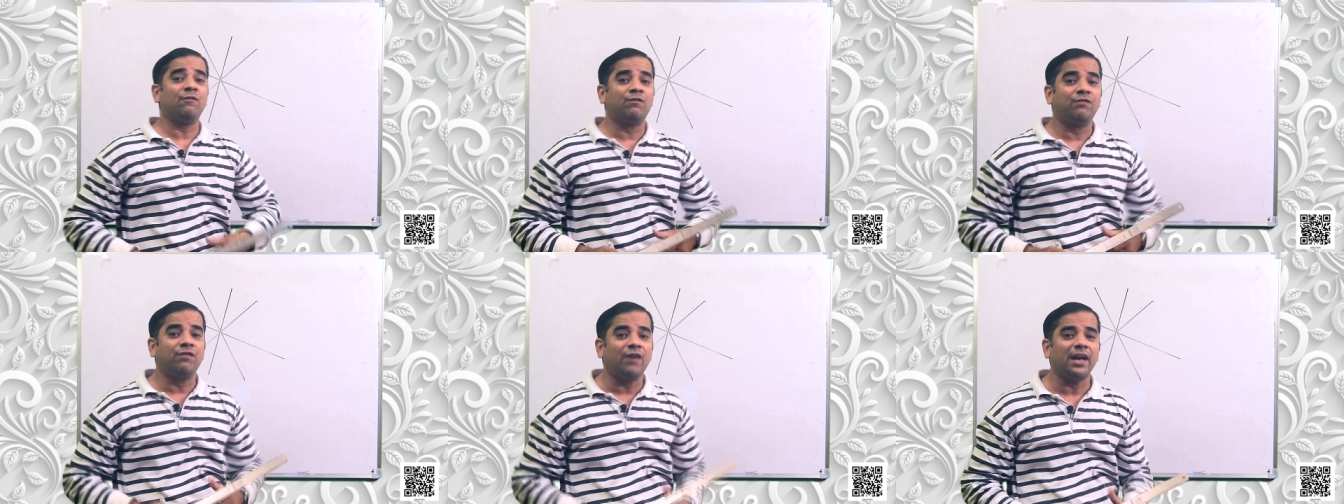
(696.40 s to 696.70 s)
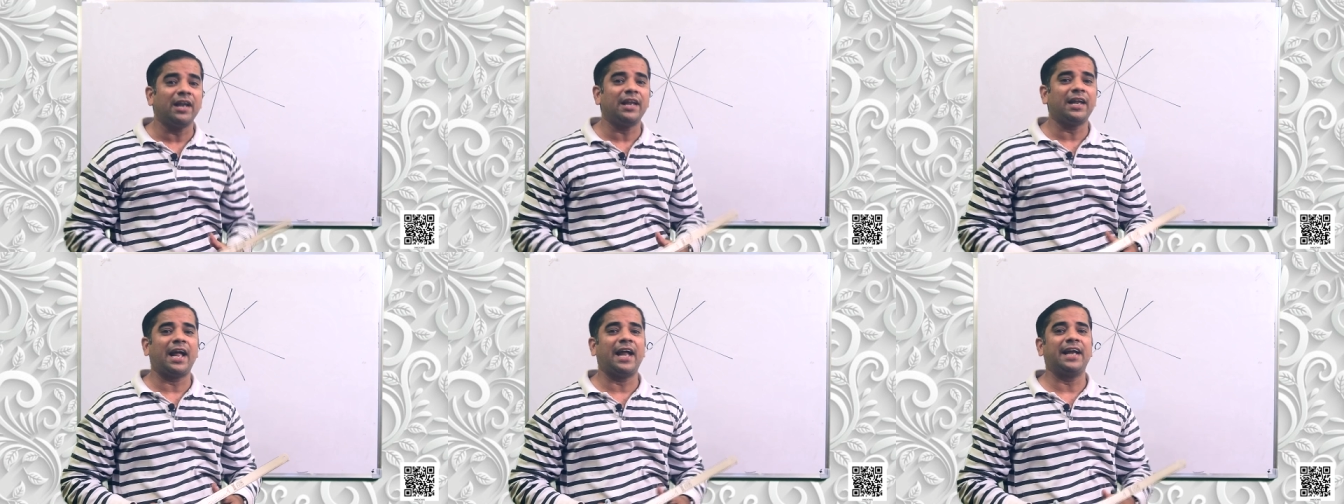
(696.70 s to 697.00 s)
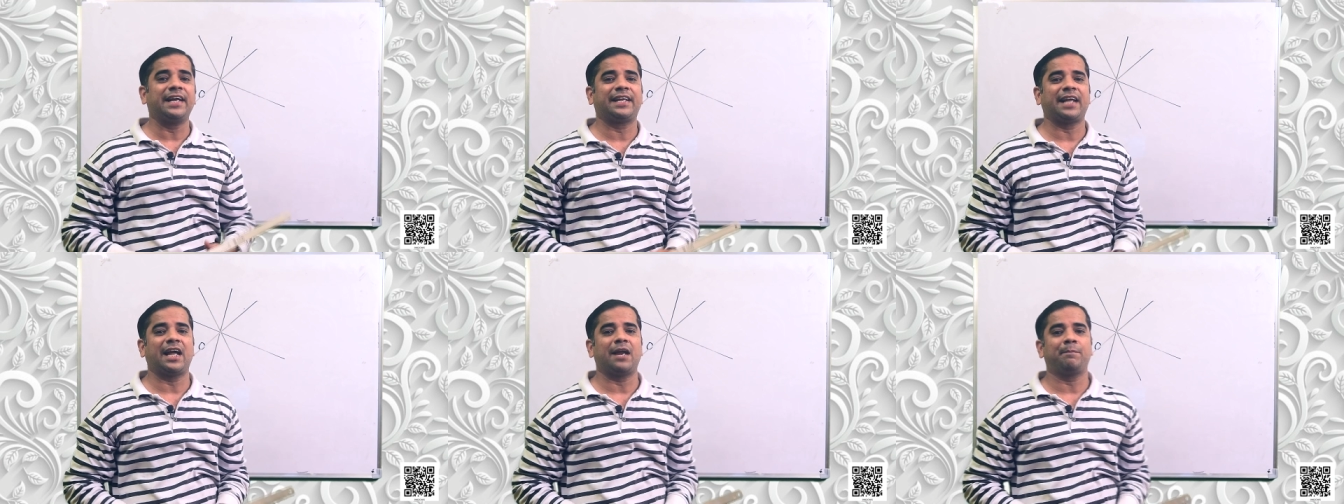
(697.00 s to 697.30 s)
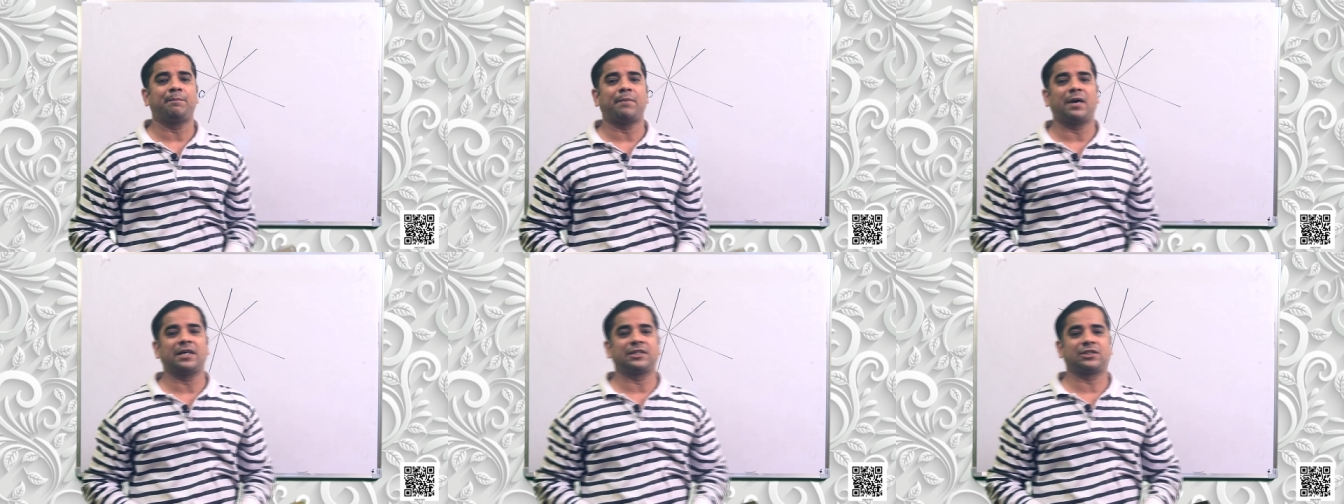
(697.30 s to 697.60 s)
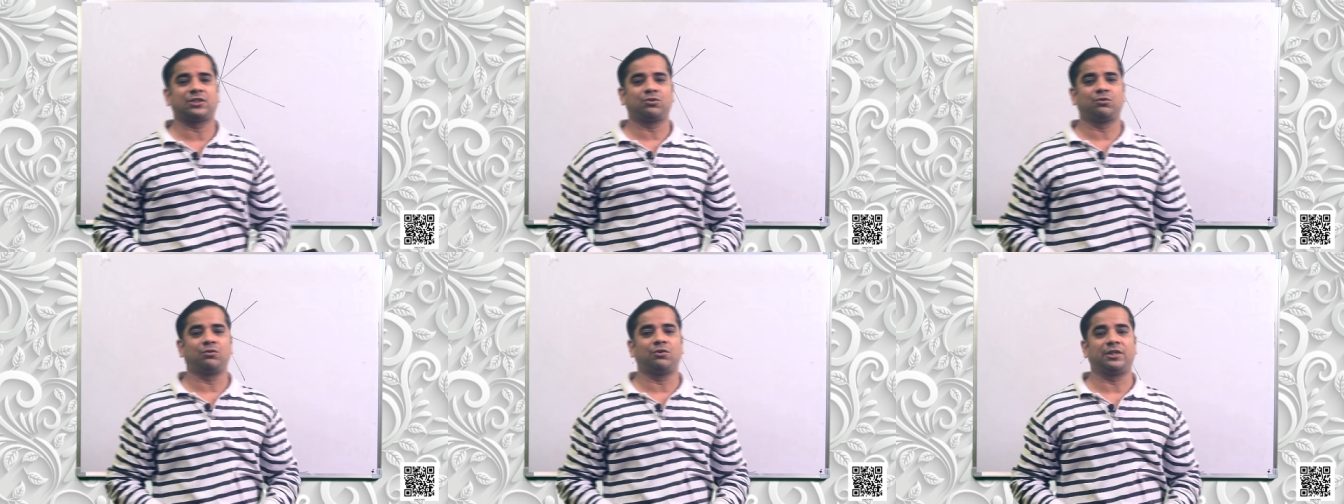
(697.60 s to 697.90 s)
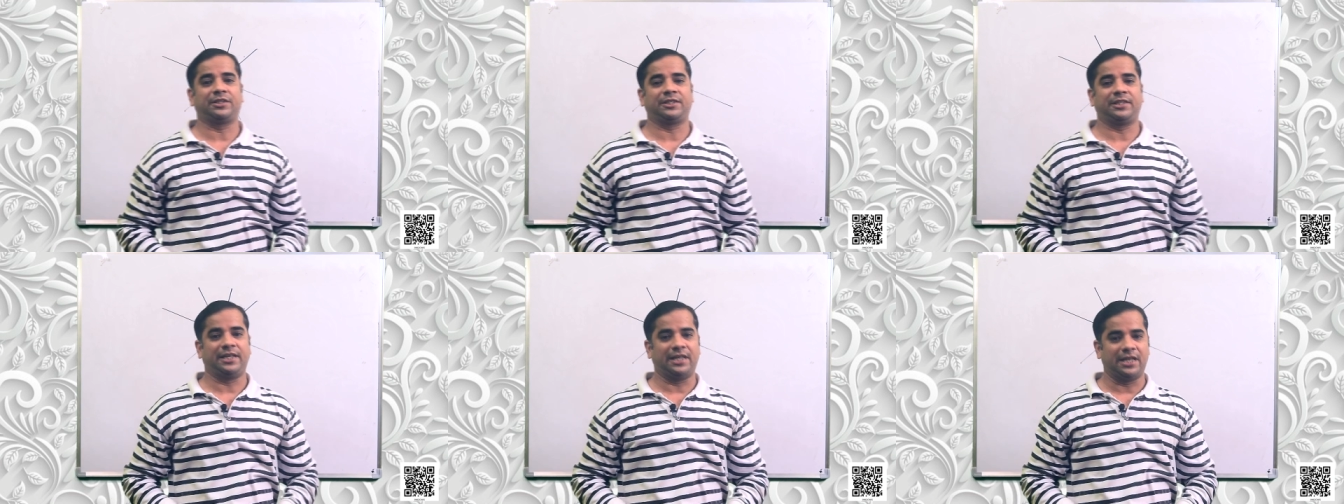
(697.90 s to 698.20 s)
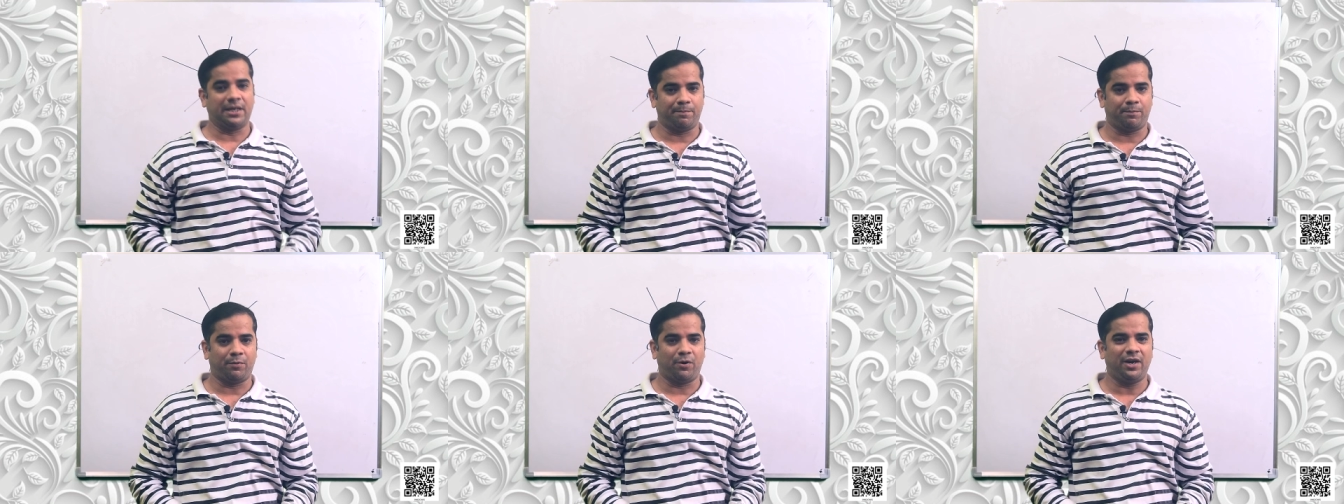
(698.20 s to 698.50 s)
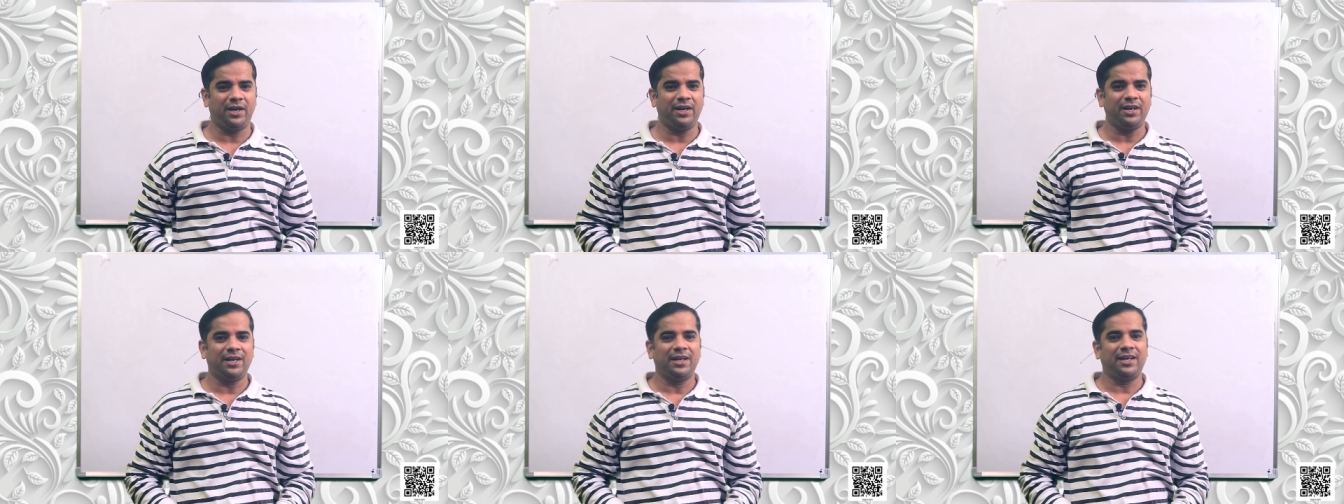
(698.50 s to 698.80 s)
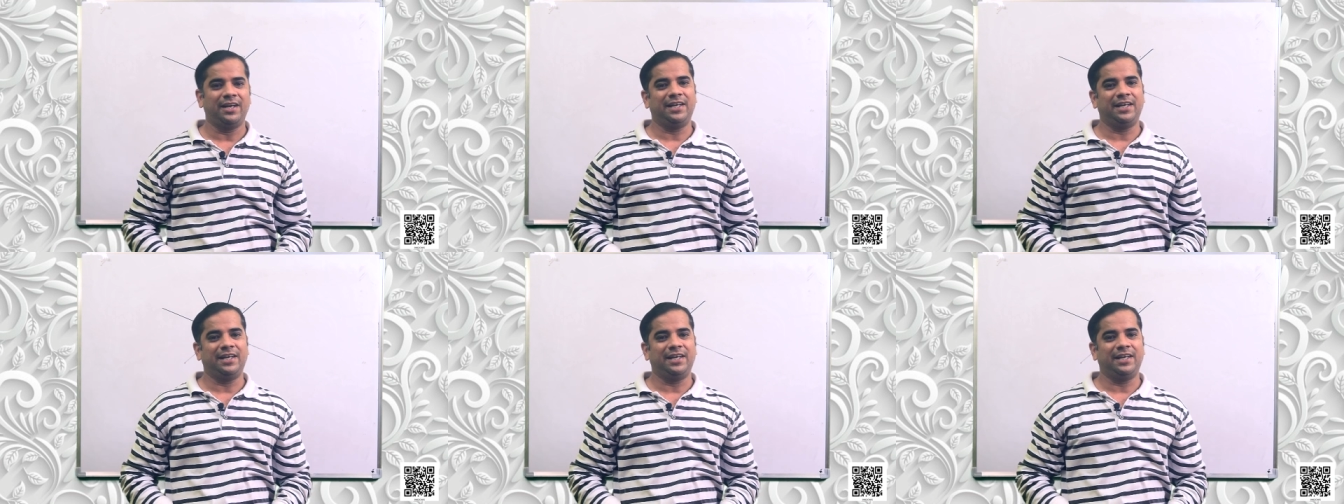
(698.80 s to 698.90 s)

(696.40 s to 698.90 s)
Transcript: one line can pass through a single point